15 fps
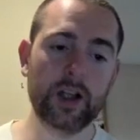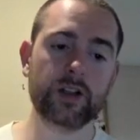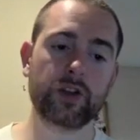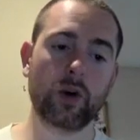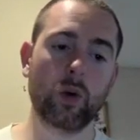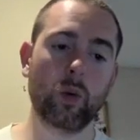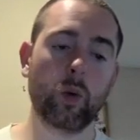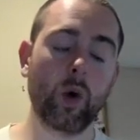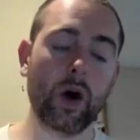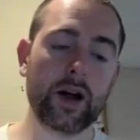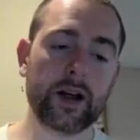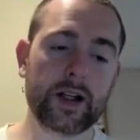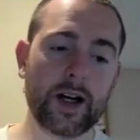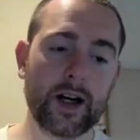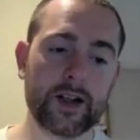So
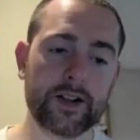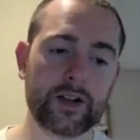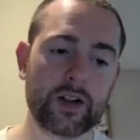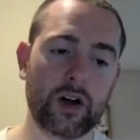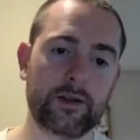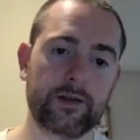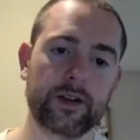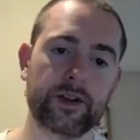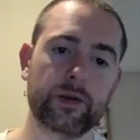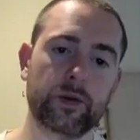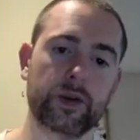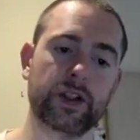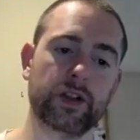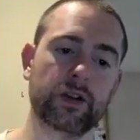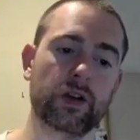what kind of software do
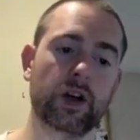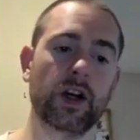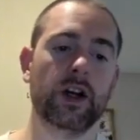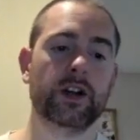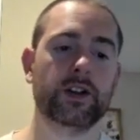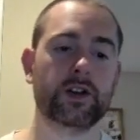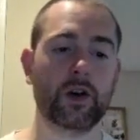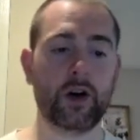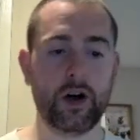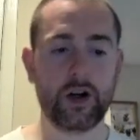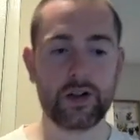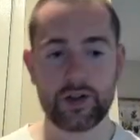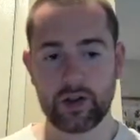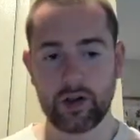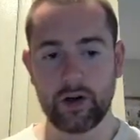we do? So
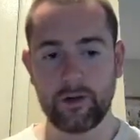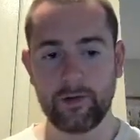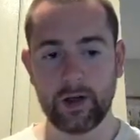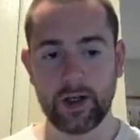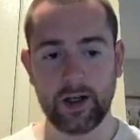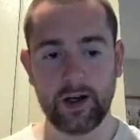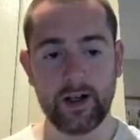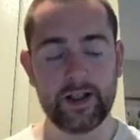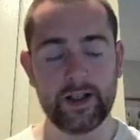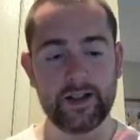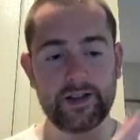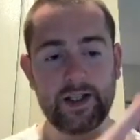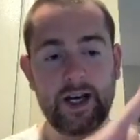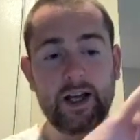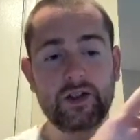our software
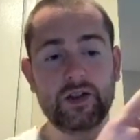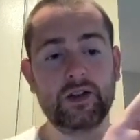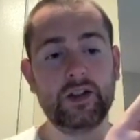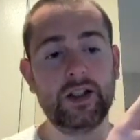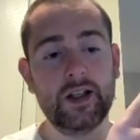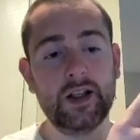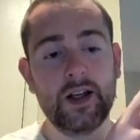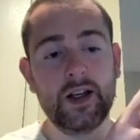is actually